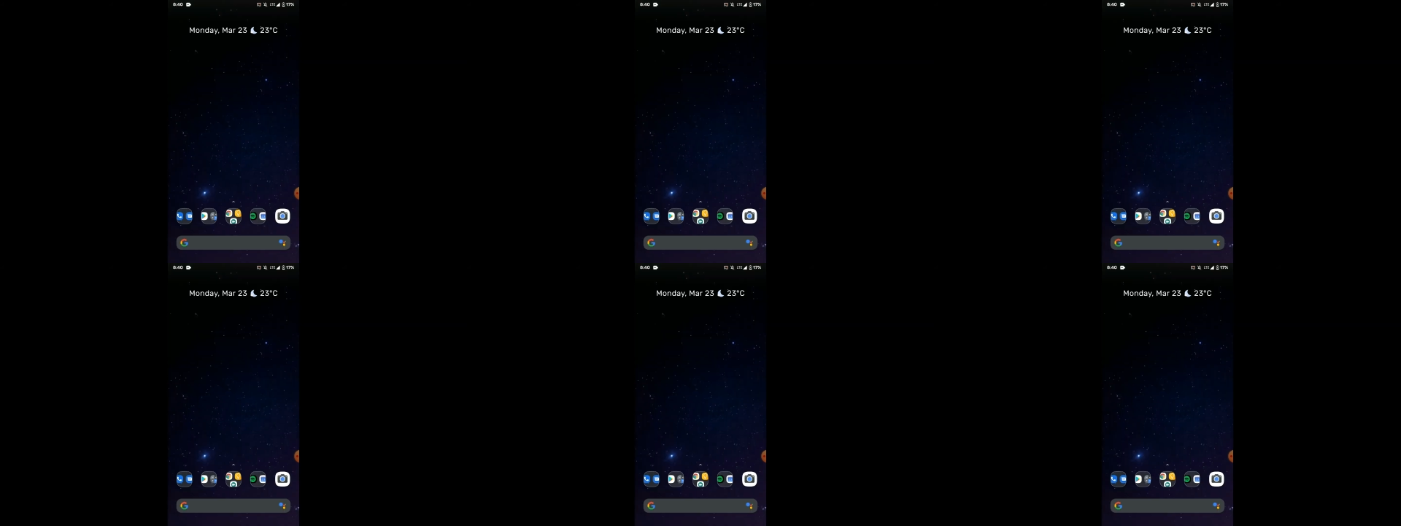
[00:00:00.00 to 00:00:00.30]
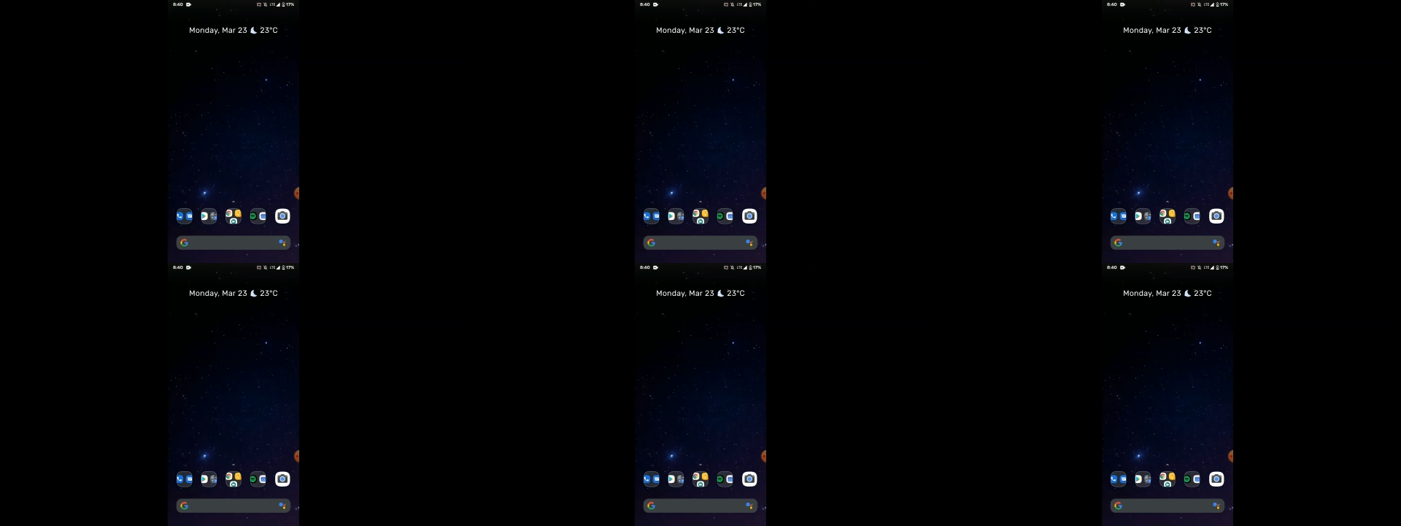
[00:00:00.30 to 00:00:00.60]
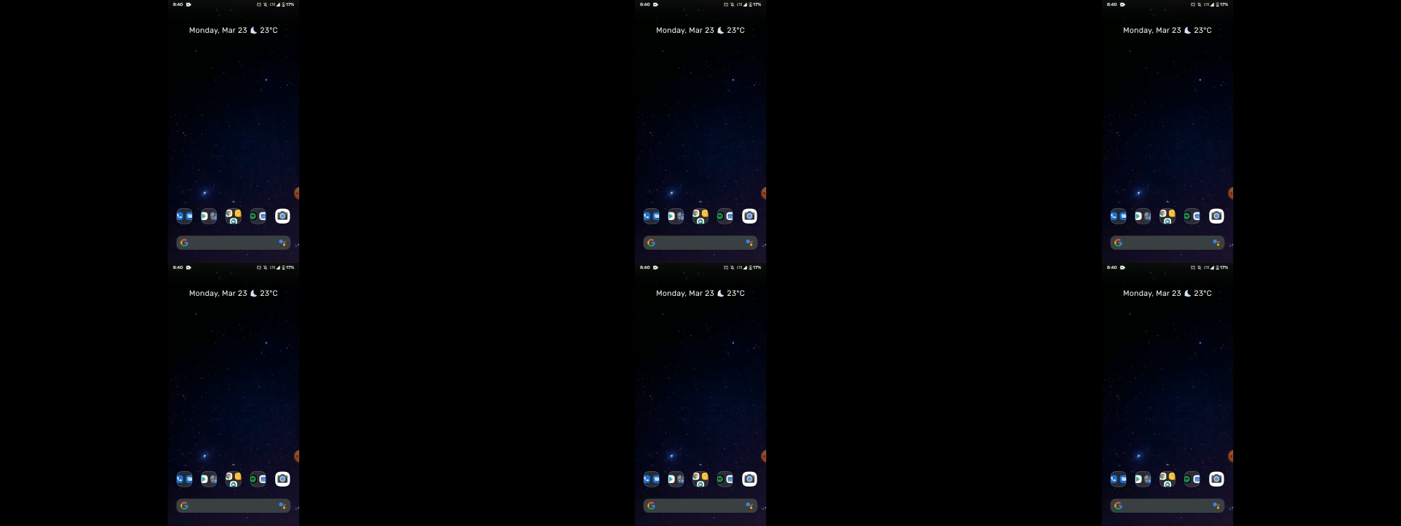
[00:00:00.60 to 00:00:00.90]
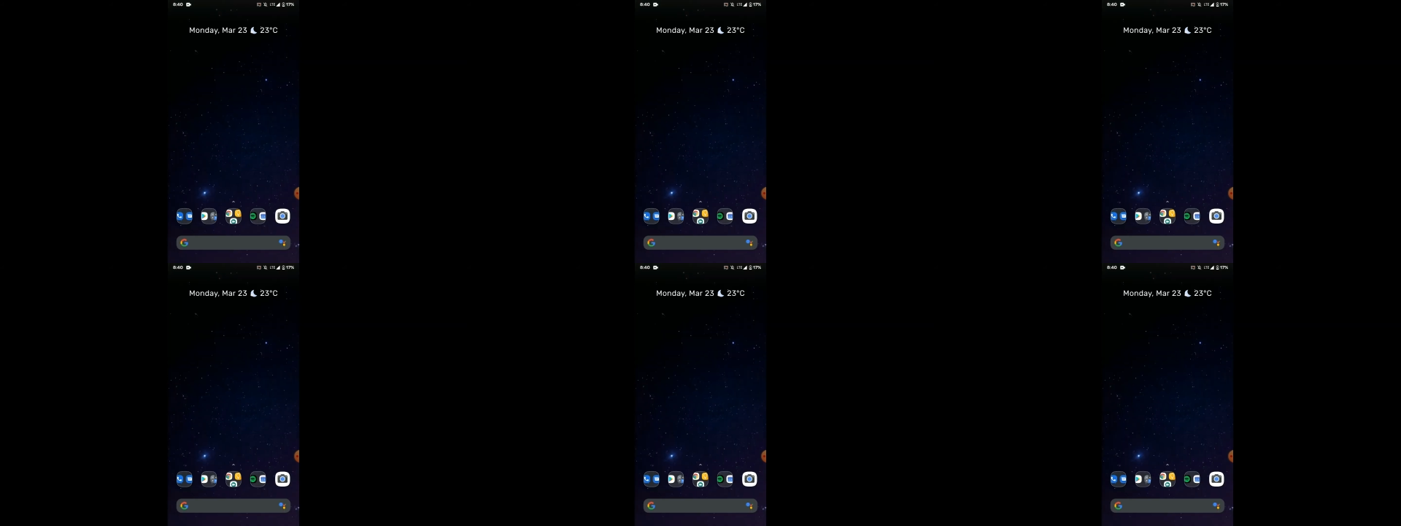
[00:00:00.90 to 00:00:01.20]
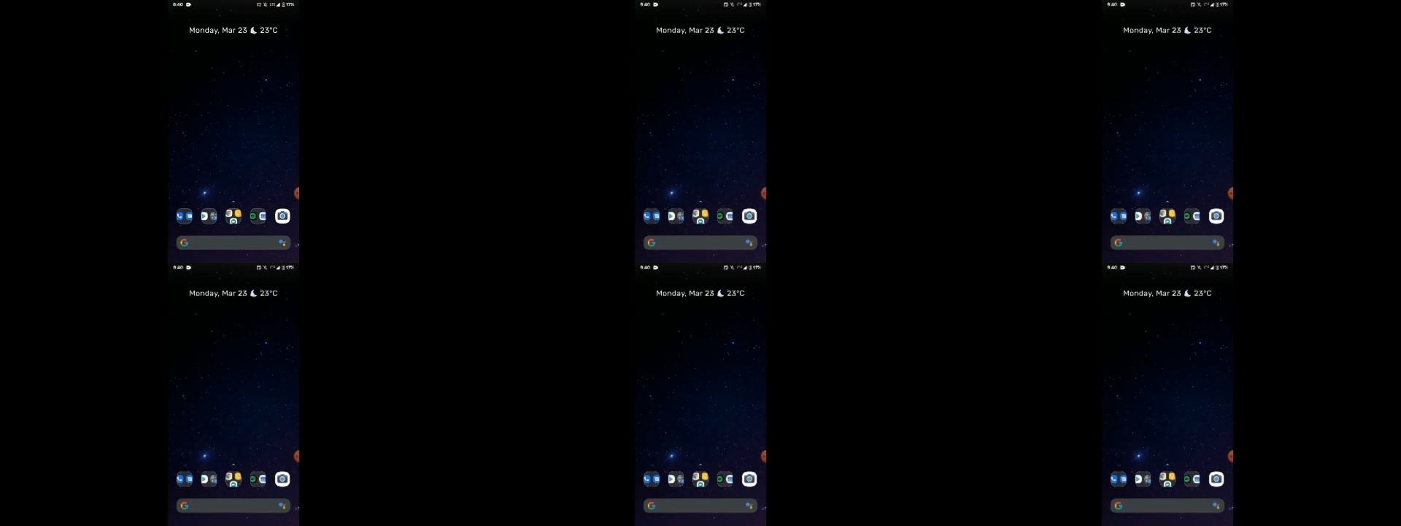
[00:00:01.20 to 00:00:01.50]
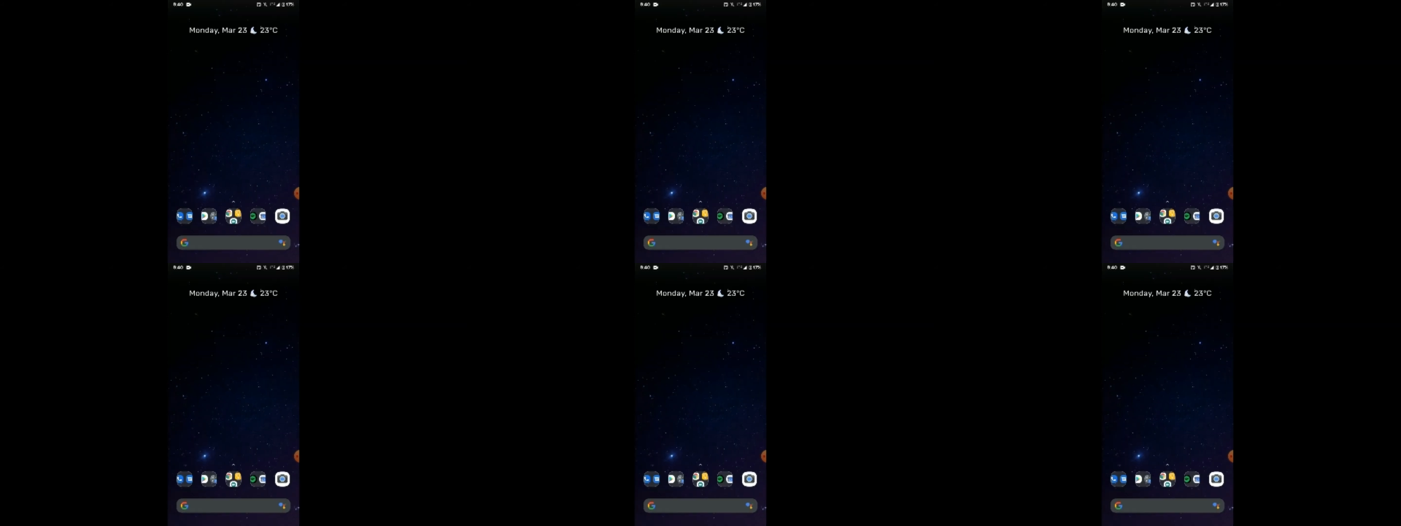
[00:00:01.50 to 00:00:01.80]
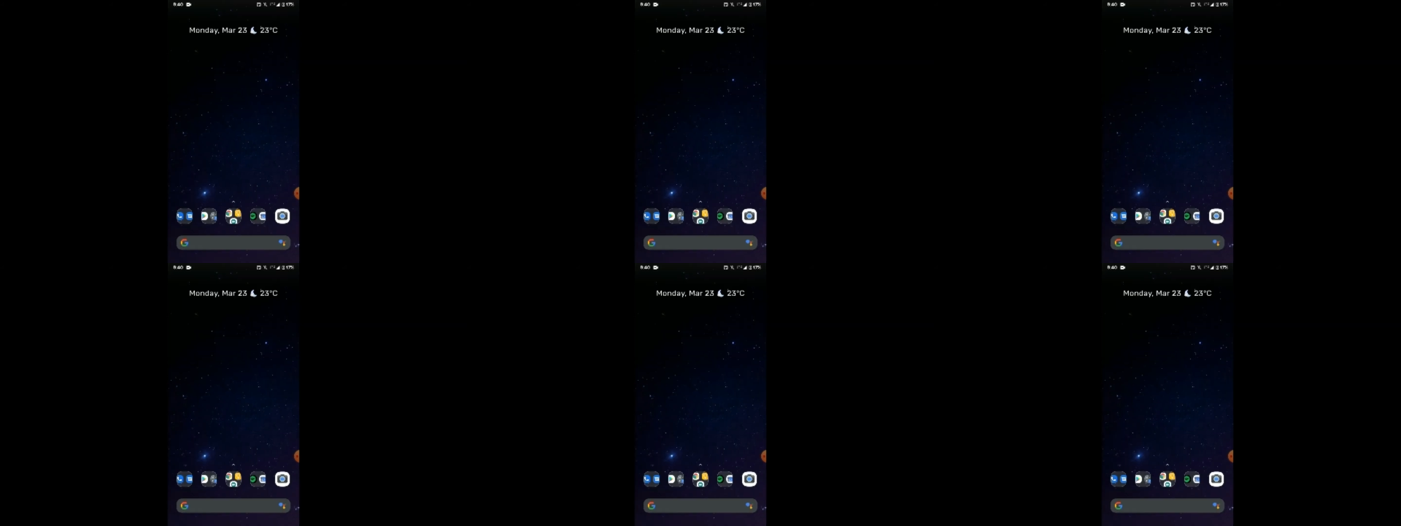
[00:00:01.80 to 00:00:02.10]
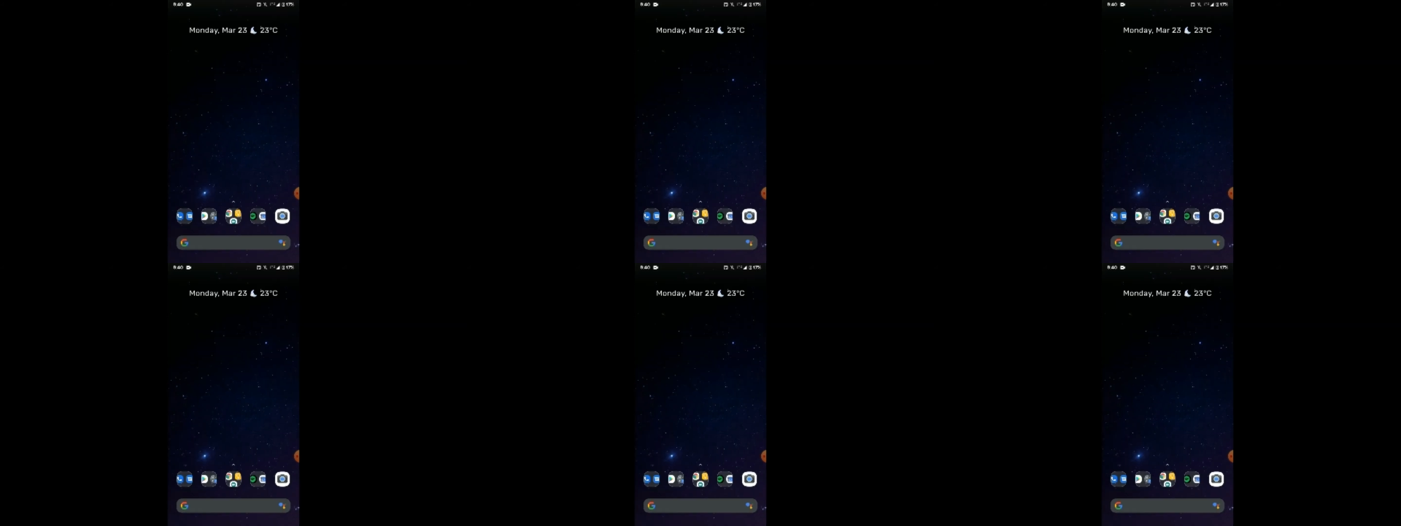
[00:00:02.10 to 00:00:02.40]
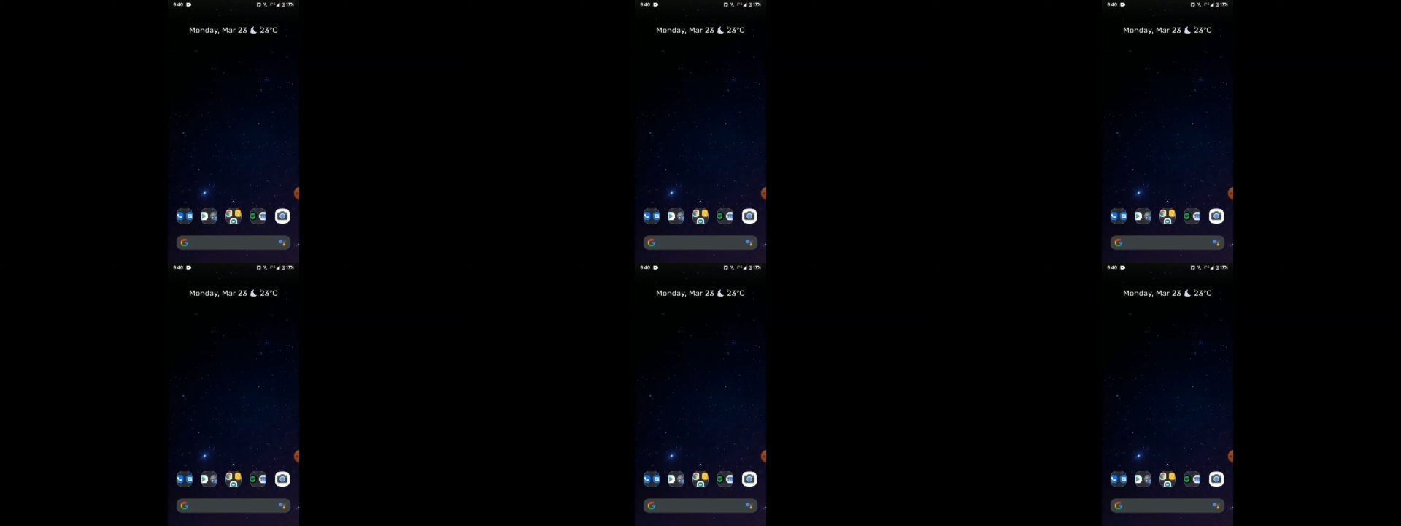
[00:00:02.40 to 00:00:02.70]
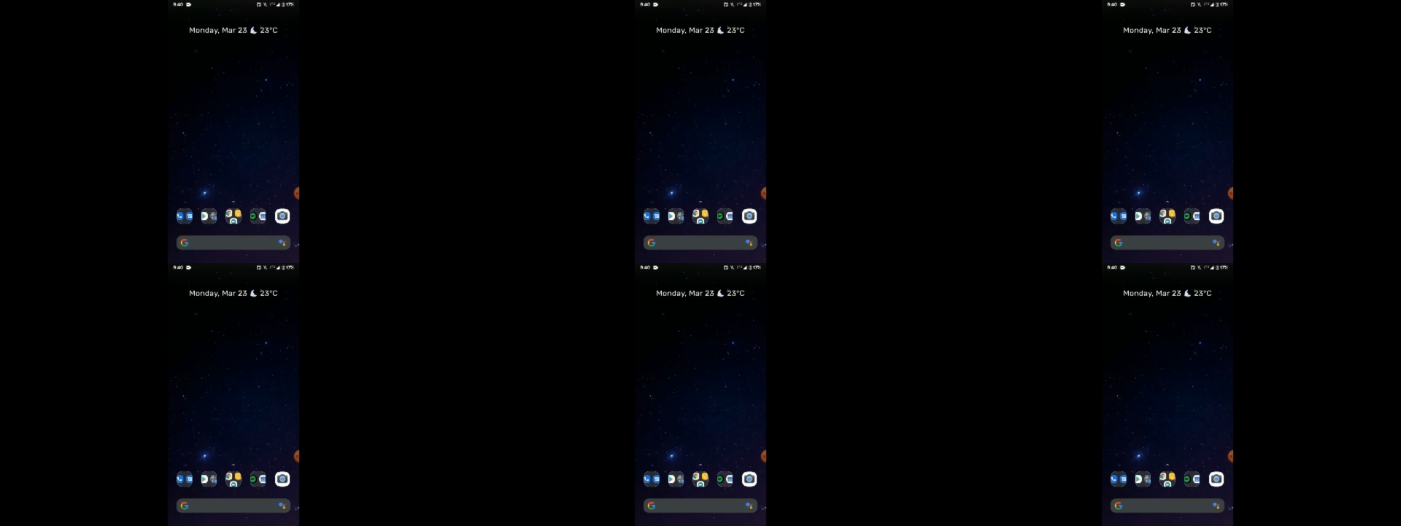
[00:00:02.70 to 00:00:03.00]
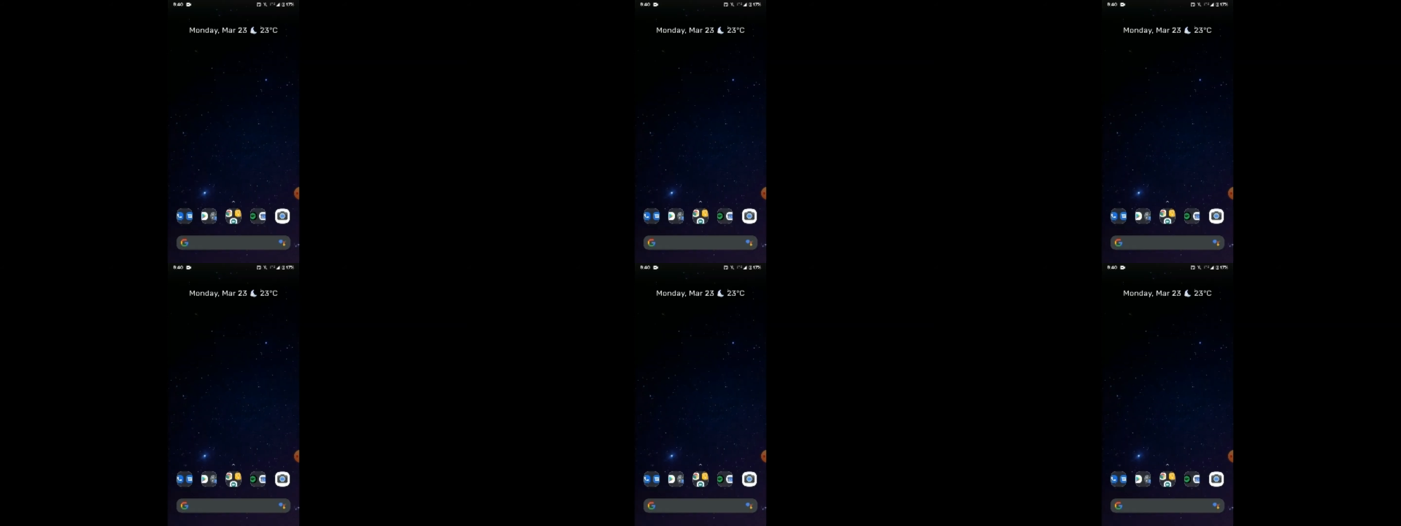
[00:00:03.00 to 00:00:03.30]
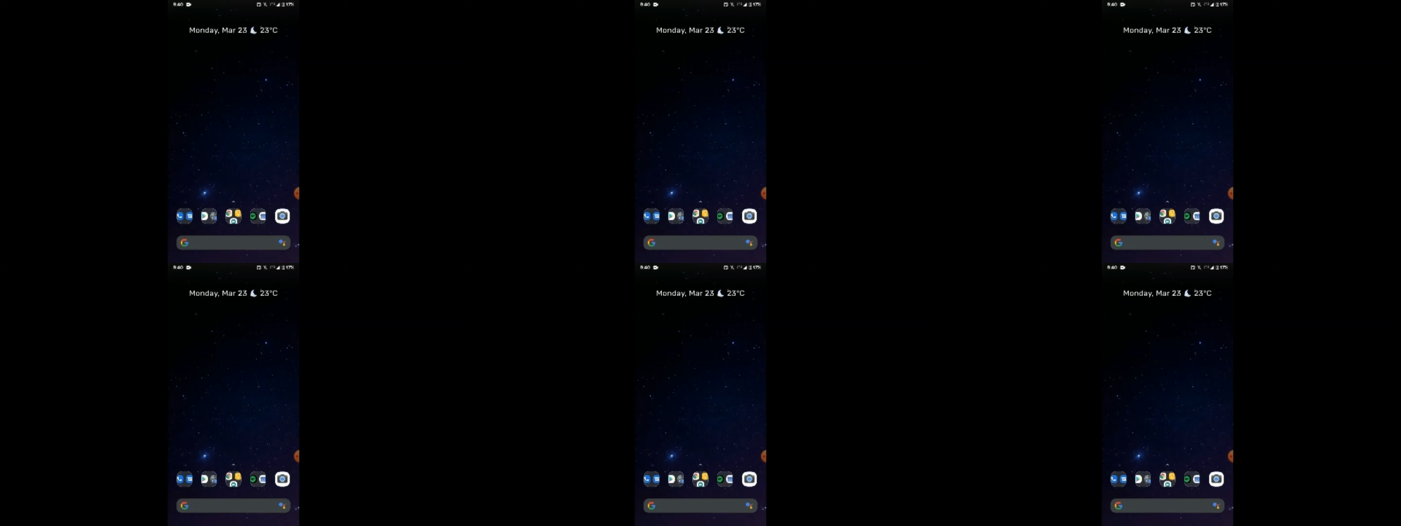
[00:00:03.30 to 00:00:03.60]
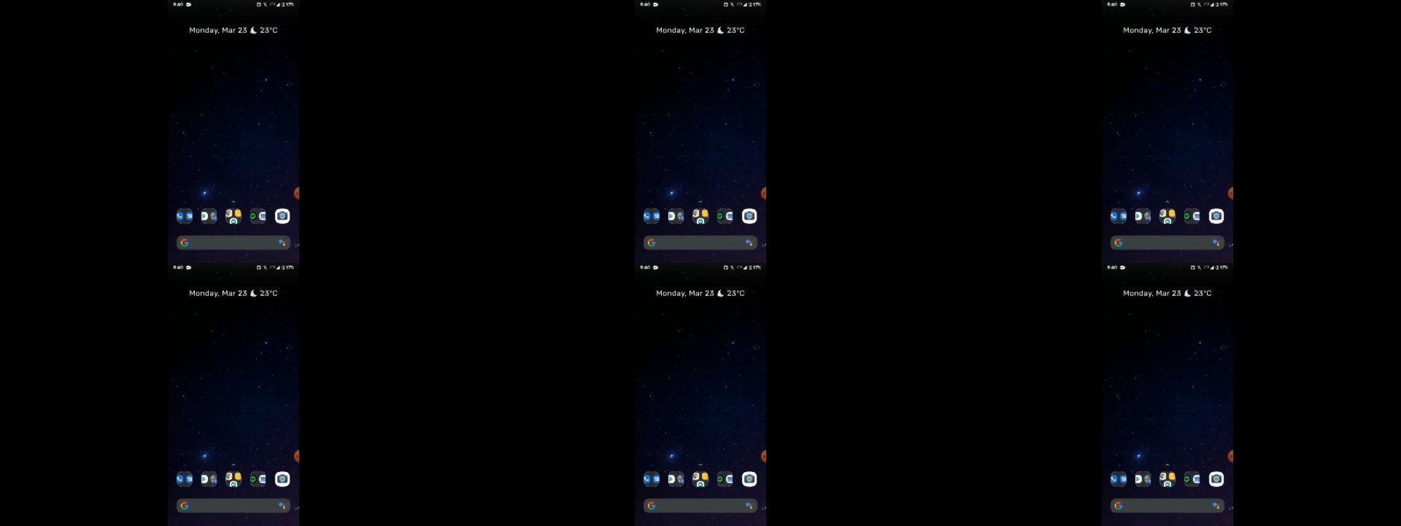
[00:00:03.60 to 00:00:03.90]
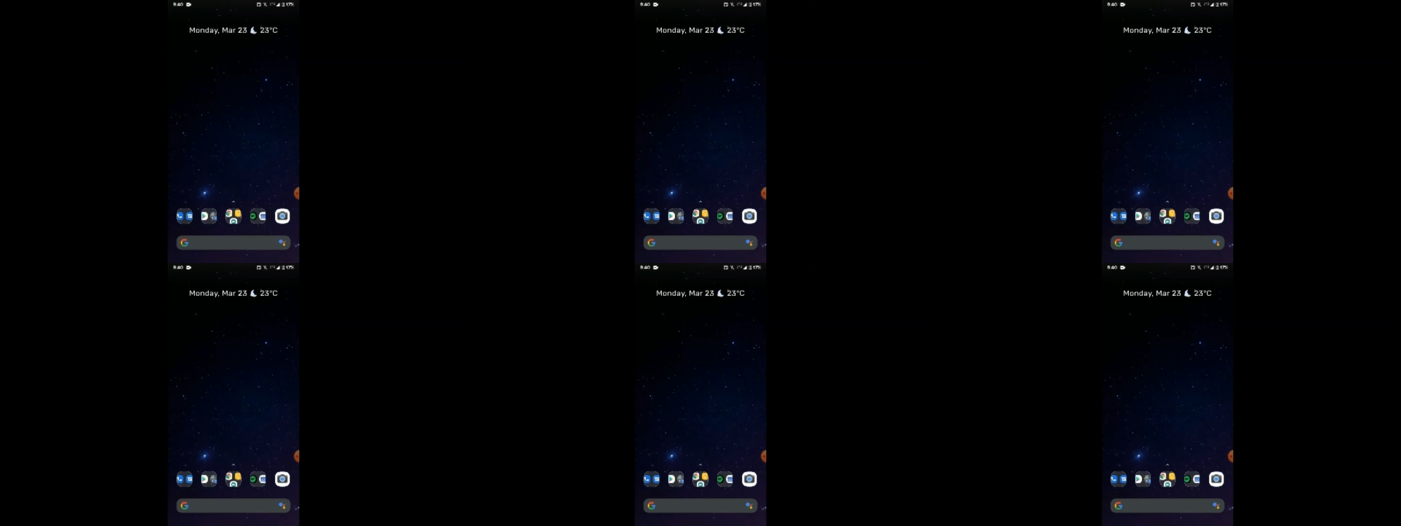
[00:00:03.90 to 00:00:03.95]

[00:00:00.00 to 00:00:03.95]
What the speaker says: (no speaker visible)